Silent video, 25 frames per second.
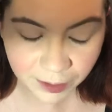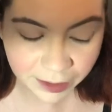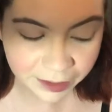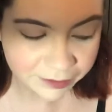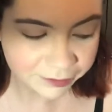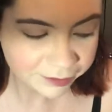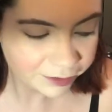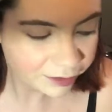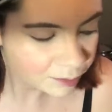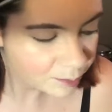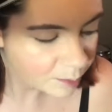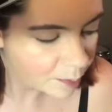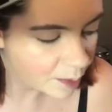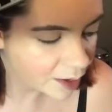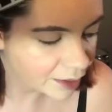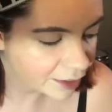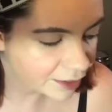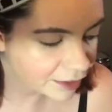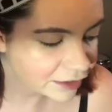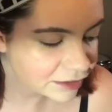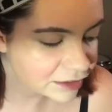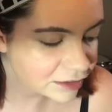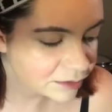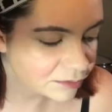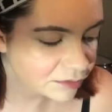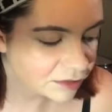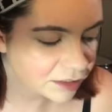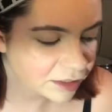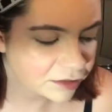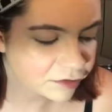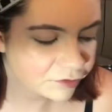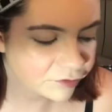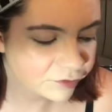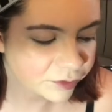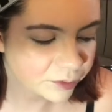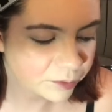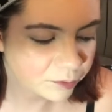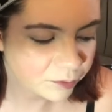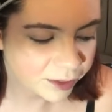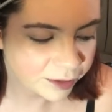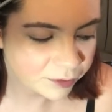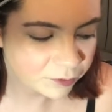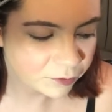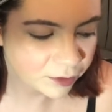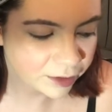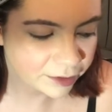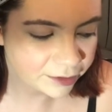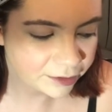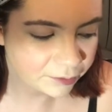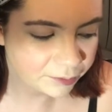I did buy some things from Wet
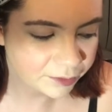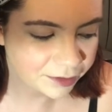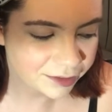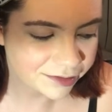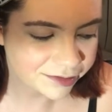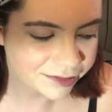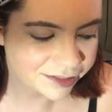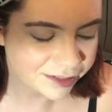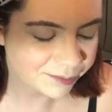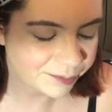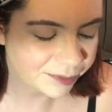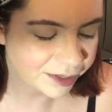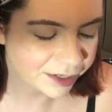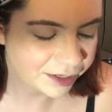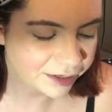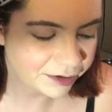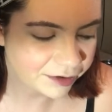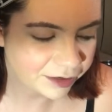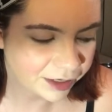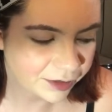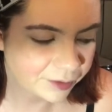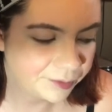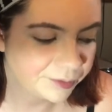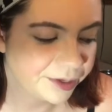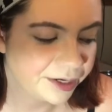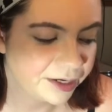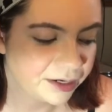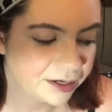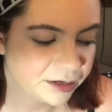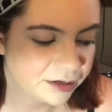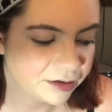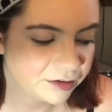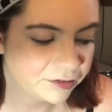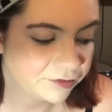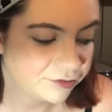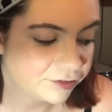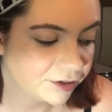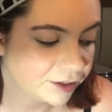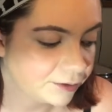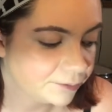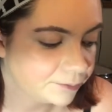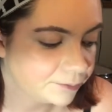n Wild because I ran out of